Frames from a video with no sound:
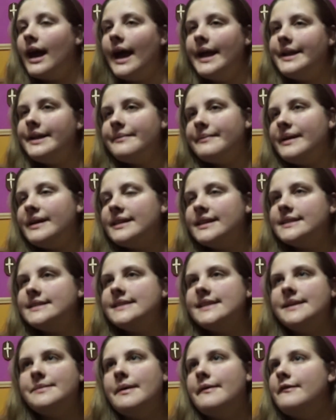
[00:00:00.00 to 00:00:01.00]
I didn't make the
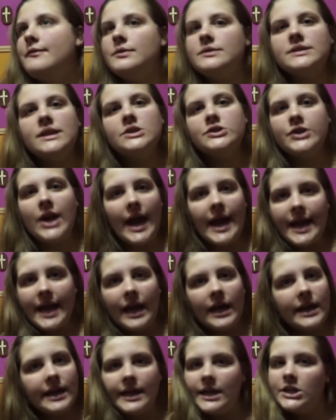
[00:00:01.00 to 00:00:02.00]
team. Everyone's like, try
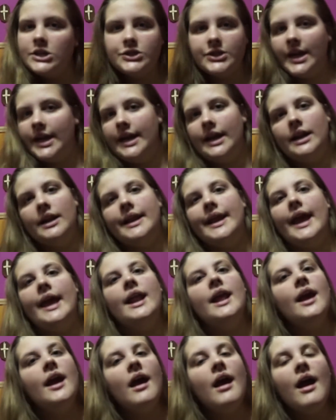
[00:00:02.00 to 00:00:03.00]
out
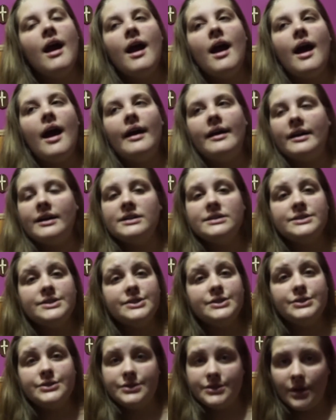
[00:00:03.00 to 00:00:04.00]
again. I
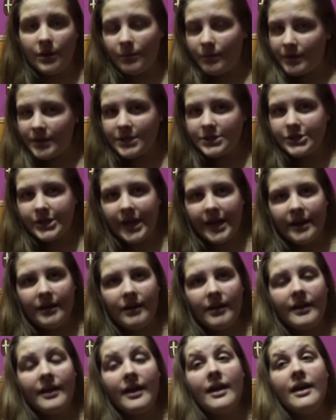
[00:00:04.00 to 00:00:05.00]
honestly don't want to try
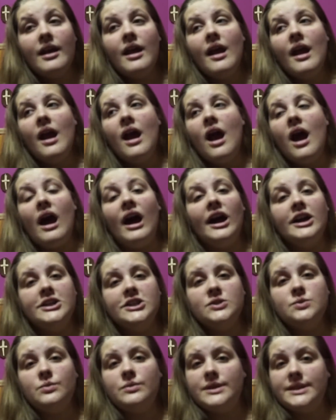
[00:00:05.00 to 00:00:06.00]
out again. I
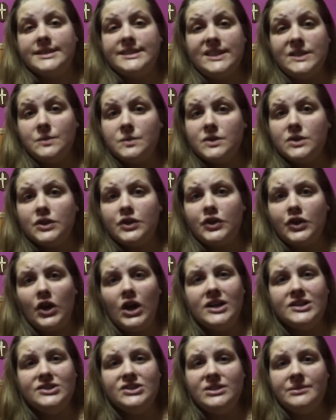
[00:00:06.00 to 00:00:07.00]
just want to stick with
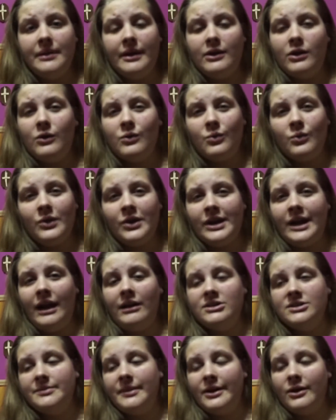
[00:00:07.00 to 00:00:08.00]
lacrosse, do my own
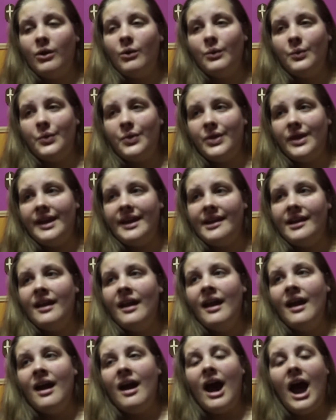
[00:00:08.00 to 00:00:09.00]
workout, do my own thing.
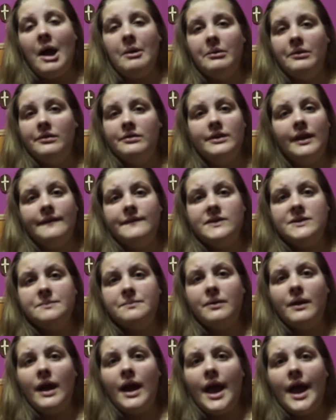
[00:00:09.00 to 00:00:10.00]
I would love to
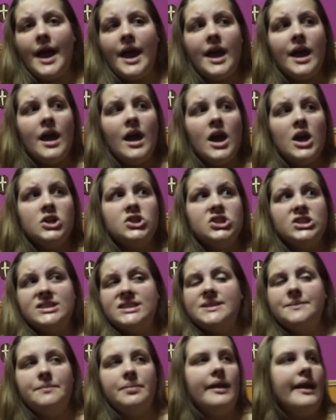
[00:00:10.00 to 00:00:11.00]
play,
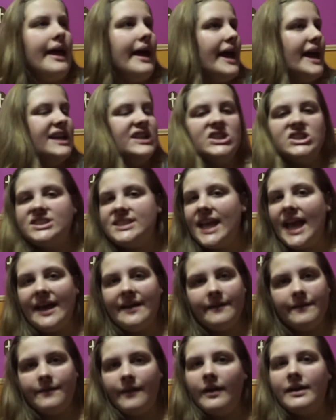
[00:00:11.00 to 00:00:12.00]
just to
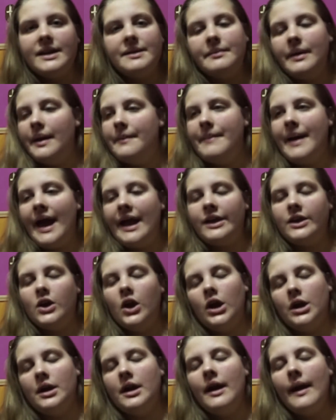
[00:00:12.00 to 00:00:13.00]
have fun in my
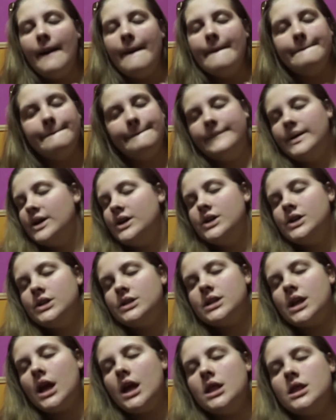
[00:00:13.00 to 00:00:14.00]
backyard. But
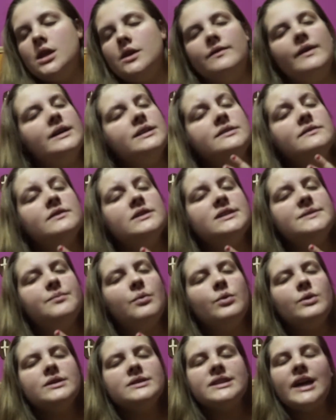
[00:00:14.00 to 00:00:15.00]
the rest of the
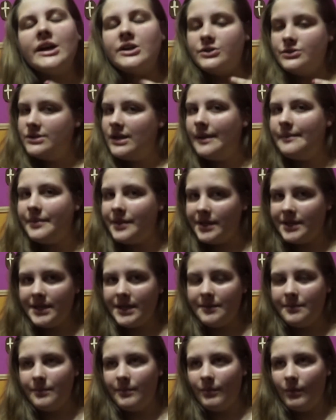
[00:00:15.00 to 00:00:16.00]
sports, I do not play
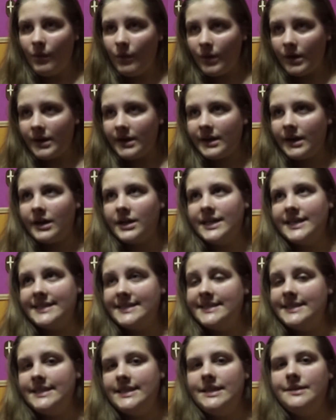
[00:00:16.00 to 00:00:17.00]
anymore on a
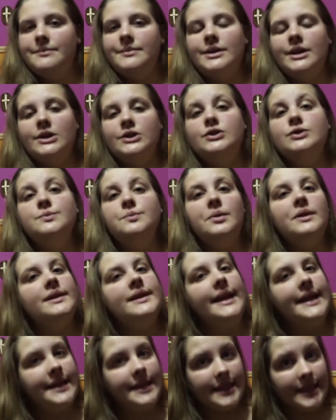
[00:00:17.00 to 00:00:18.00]
team, but I do
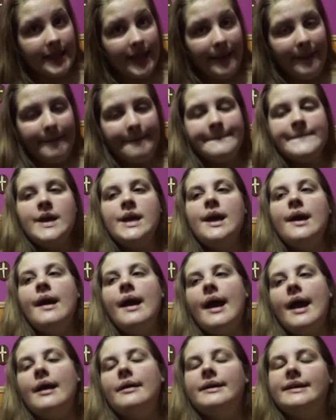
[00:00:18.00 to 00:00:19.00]
play them,
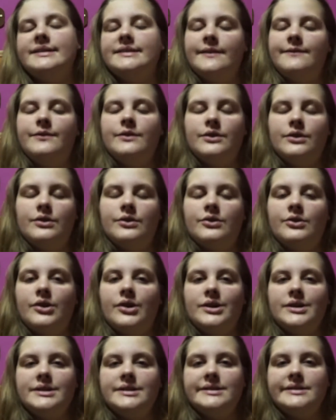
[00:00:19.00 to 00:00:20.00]
except for
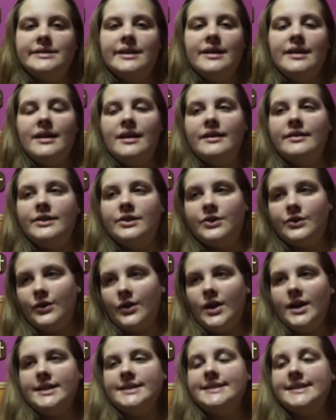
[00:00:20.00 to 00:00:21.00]
lacrosse.
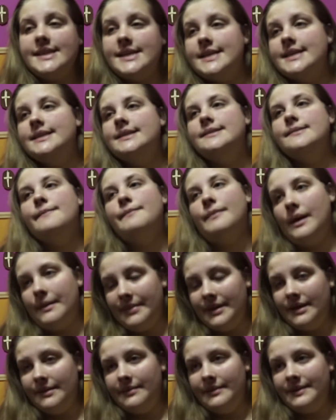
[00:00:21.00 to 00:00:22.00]
Lacrosse is my
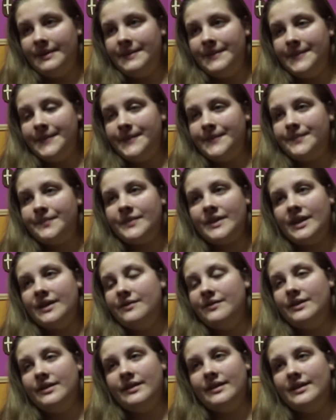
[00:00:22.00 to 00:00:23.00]
baby.
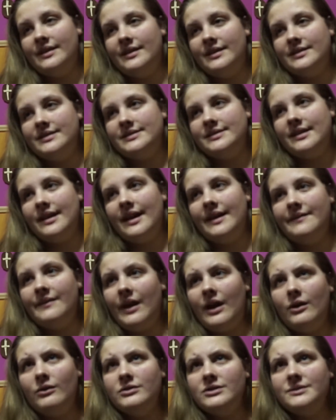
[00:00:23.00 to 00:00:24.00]
It really is. I've
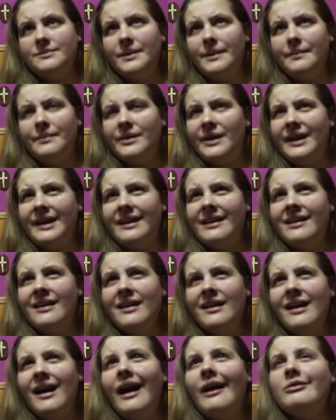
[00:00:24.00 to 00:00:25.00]
only been a
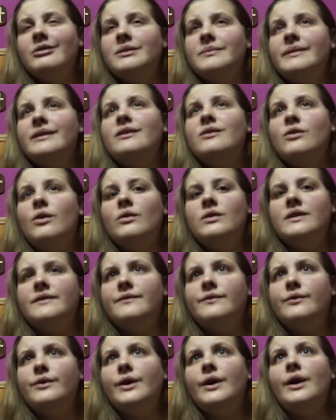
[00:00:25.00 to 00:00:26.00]
goalie
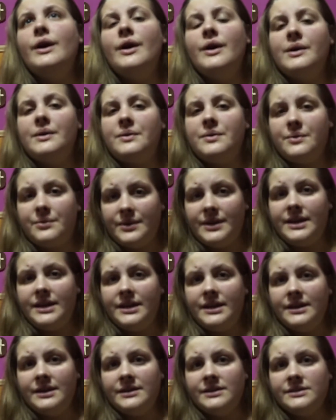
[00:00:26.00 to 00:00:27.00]
for 3
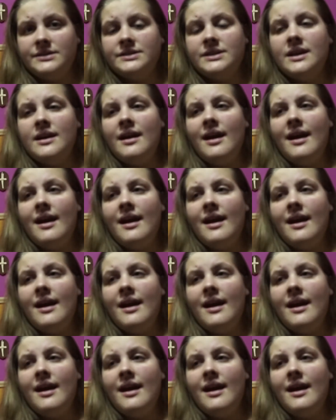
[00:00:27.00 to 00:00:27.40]
years.